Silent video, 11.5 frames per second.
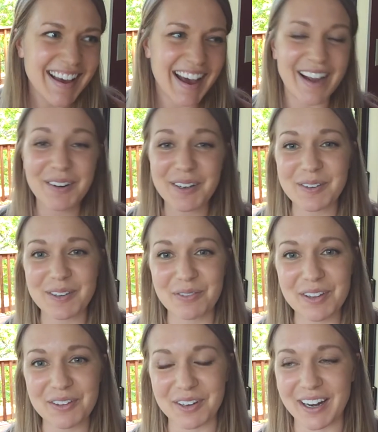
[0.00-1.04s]
I work with
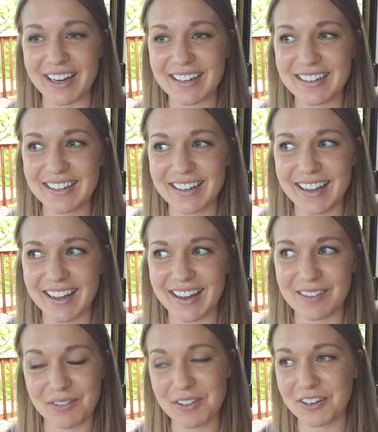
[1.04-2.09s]
fifth
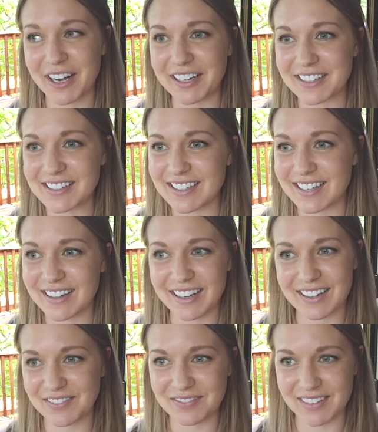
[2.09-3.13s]
graders, and
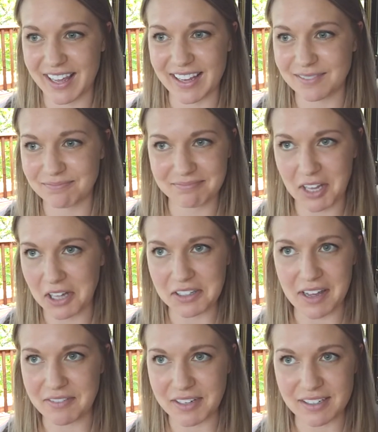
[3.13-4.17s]
they're
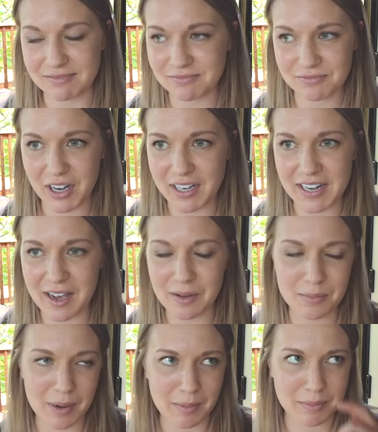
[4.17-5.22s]
11 right now,
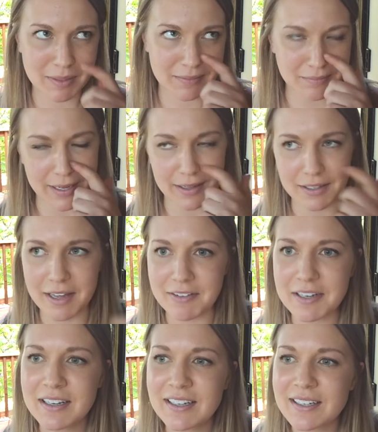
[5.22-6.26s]
probably. Yeah,
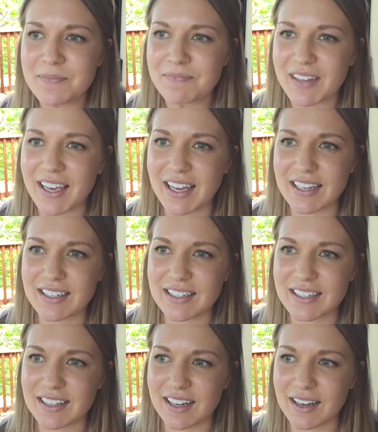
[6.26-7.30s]
11. And
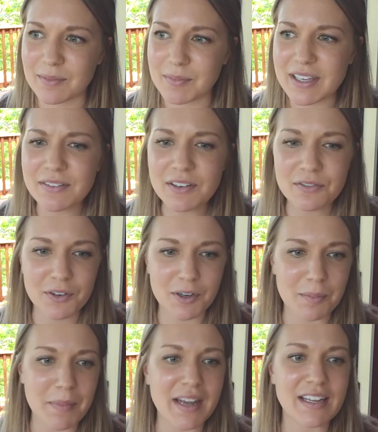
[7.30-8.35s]
even for
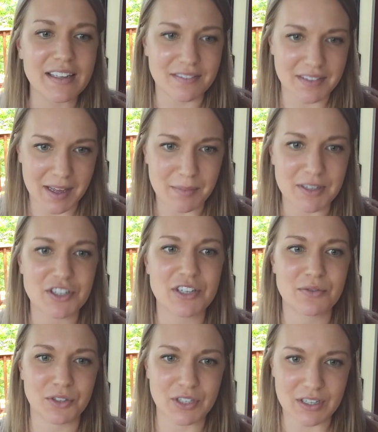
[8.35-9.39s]
many of them, it's
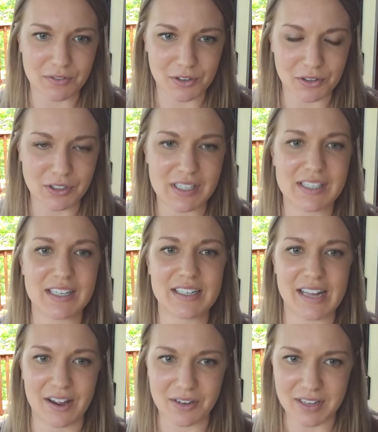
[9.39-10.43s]
just really difficult to sit
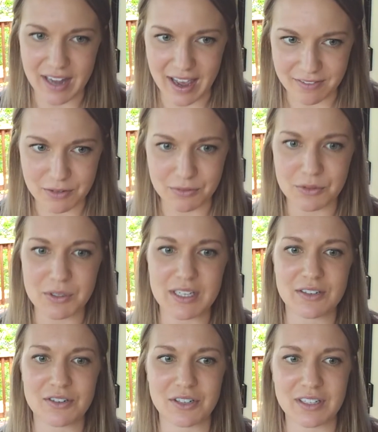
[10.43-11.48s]
down and have the
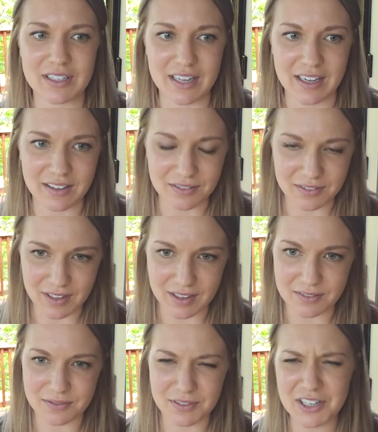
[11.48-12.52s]
routine during the day of
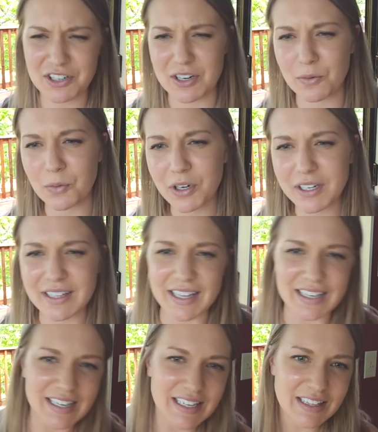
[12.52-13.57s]
finishing work, and they
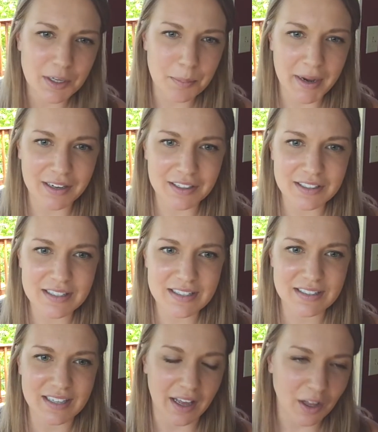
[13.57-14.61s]
need their
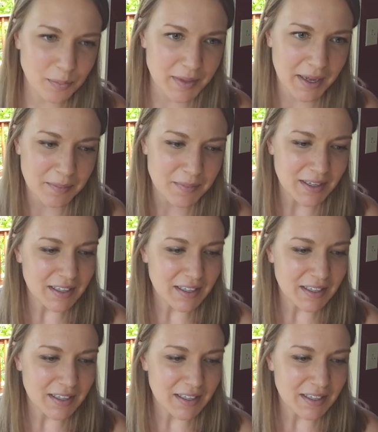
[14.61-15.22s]
parents to help them.